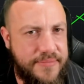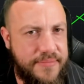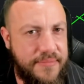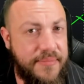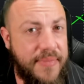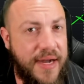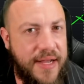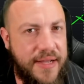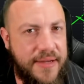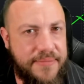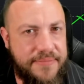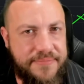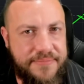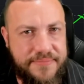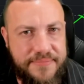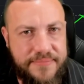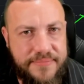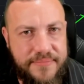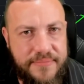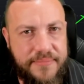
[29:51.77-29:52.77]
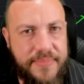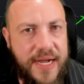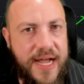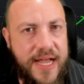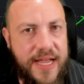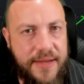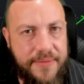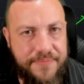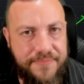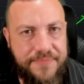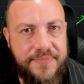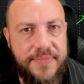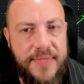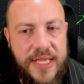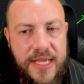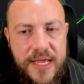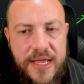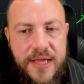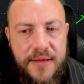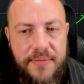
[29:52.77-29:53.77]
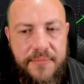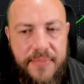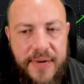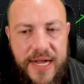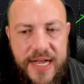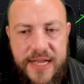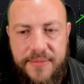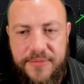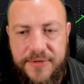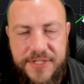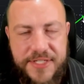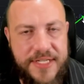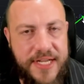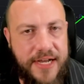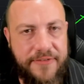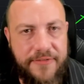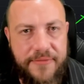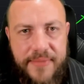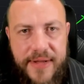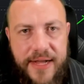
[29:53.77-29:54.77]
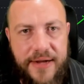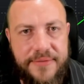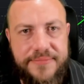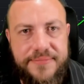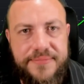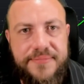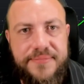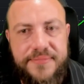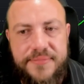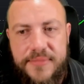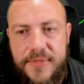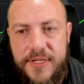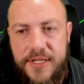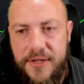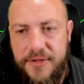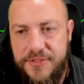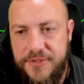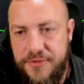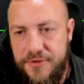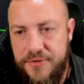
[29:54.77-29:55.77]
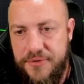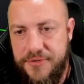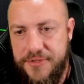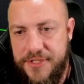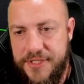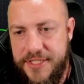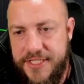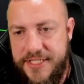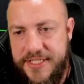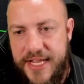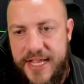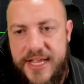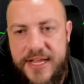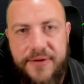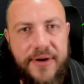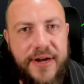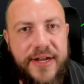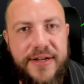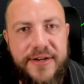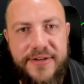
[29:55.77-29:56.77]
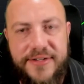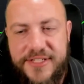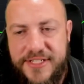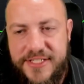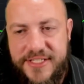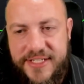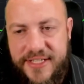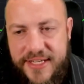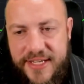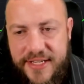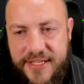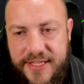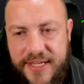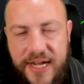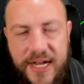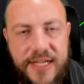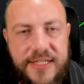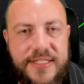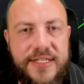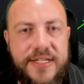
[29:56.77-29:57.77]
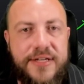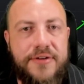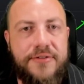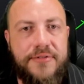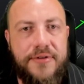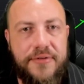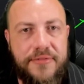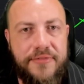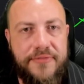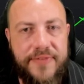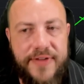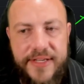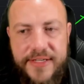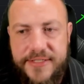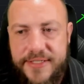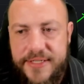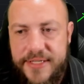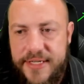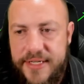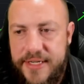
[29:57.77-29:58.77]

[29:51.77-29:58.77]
Buy them. Buy them. Buy them or snuff them out. You know, so Google's just staying right here. It's just in a constant growth phase.